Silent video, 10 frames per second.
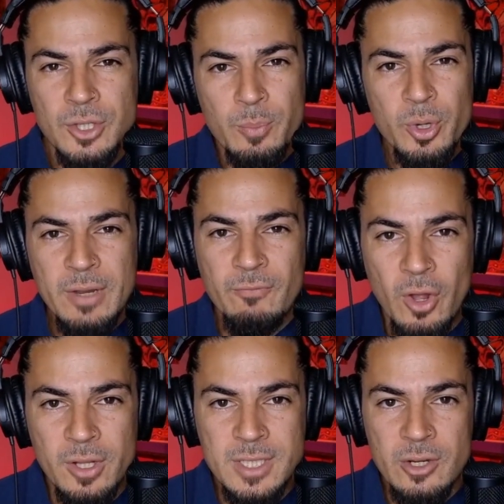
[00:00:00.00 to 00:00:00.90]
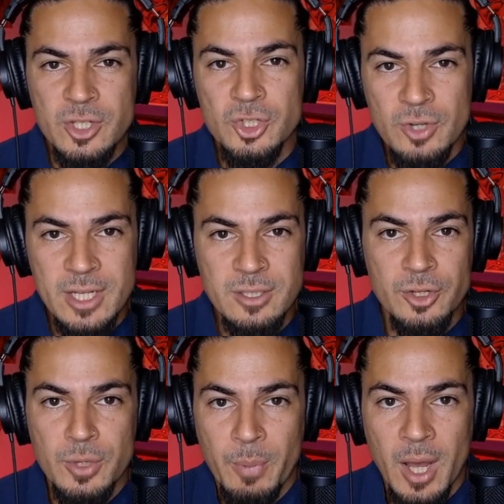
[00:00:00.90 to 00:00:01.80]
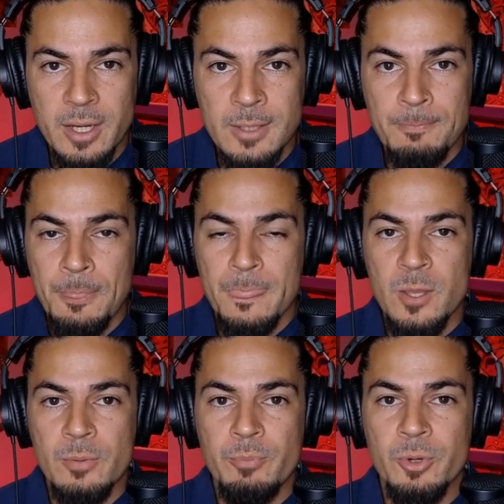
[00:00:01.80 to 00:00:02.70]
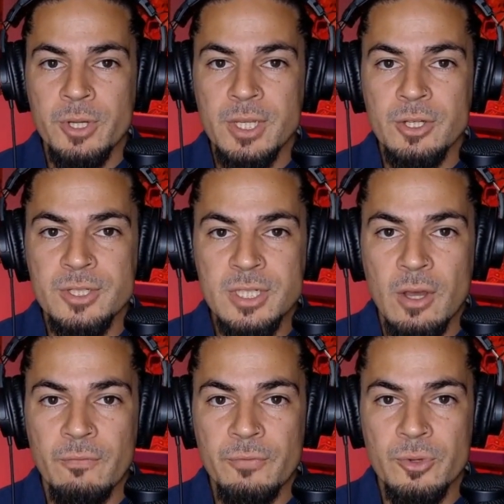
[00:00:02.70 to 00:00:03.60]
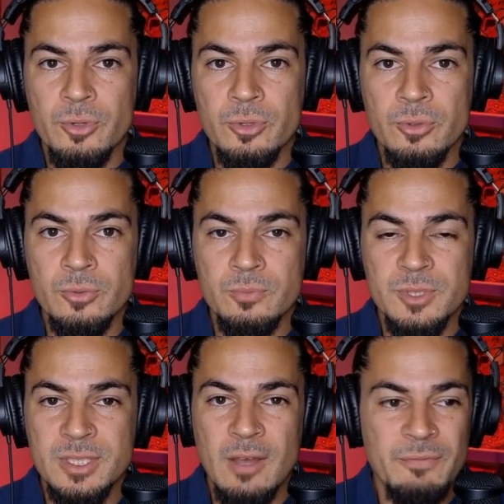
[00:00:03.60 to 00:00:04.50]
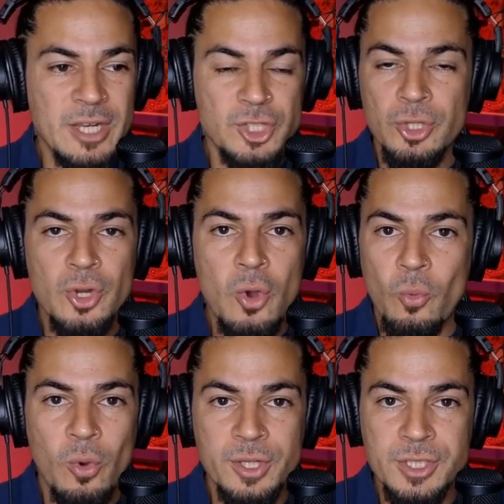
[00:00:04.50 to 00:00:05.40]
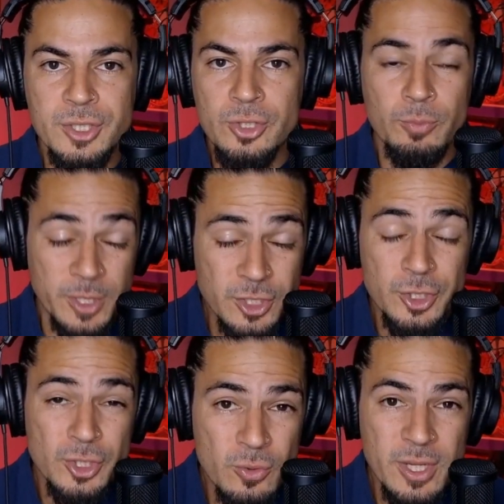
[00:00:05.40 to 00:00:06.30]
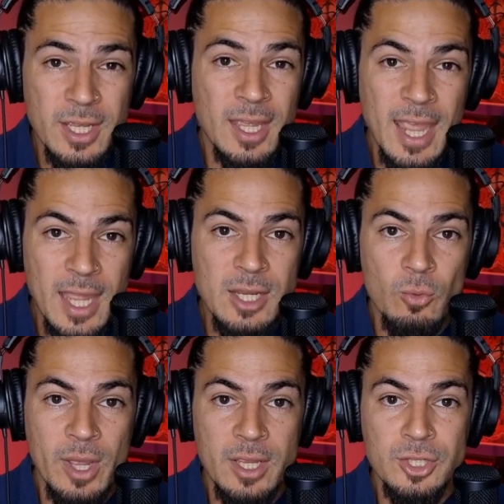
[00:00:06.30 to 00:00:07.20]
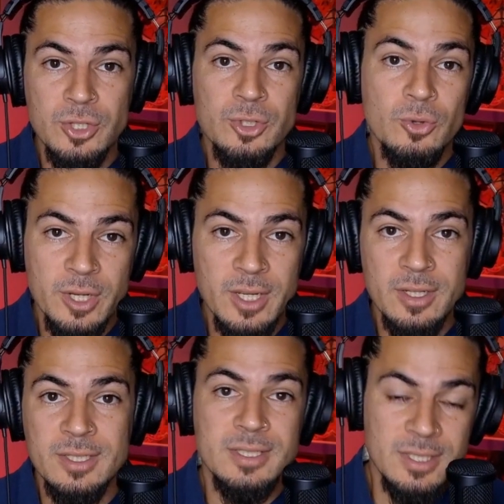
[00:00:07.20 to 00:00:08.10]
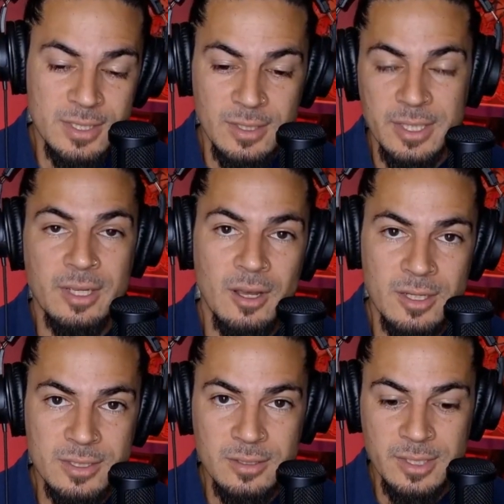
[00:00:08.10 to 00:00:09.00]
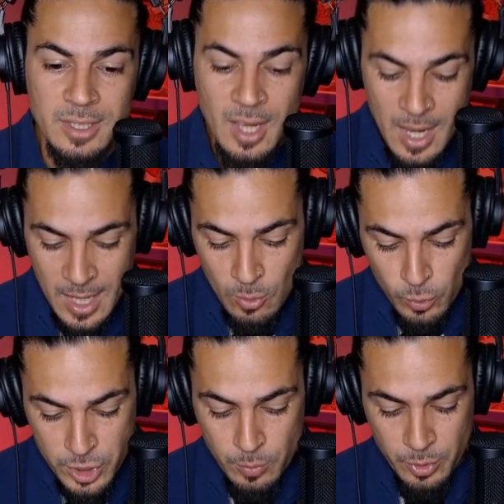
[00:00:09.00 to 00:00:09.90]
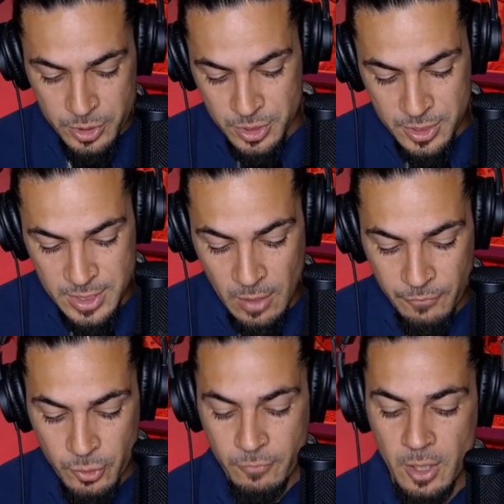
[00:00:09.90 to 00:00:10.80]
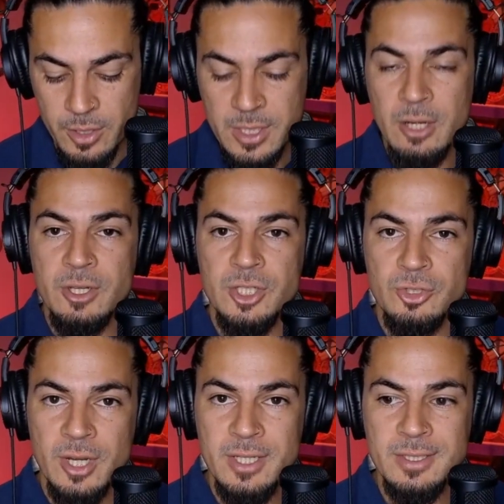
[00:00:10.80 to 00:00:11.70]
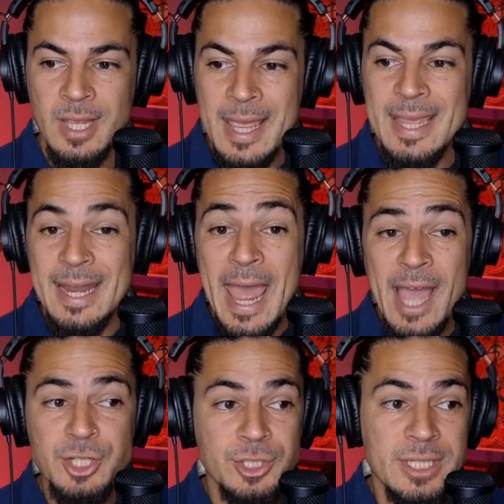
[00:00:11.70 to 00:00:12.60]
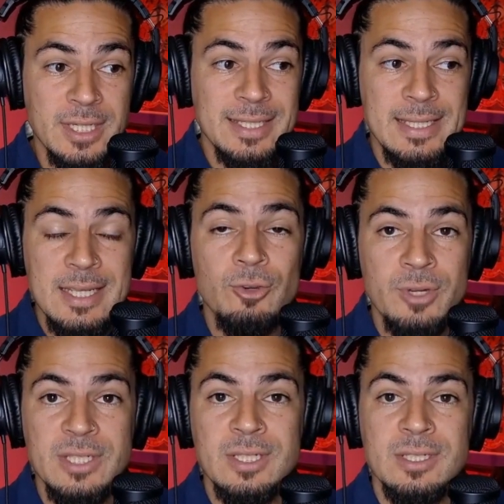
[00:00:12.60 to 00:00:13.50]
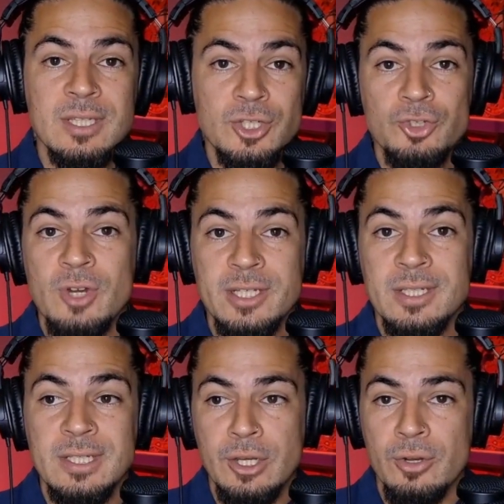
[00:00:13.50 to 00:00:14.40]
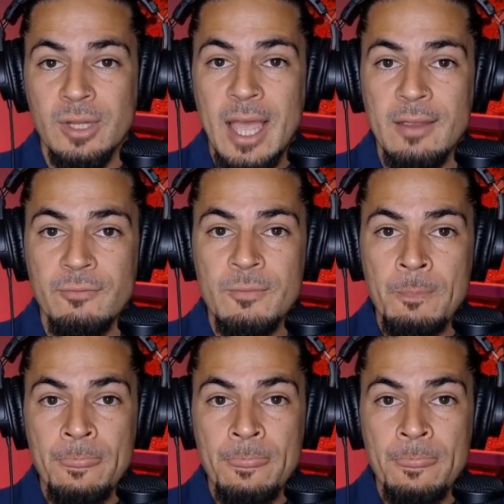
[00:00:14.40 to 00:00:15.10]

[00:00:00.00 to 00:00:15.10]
You're putting voluntary stress on your body. You're putting yourself through stuff that you don't want to do, but you're doing it anyway, and you're doing it consistently, constantly. And when you put yourself through voluntary stress, it actually decreases the stresses in your life.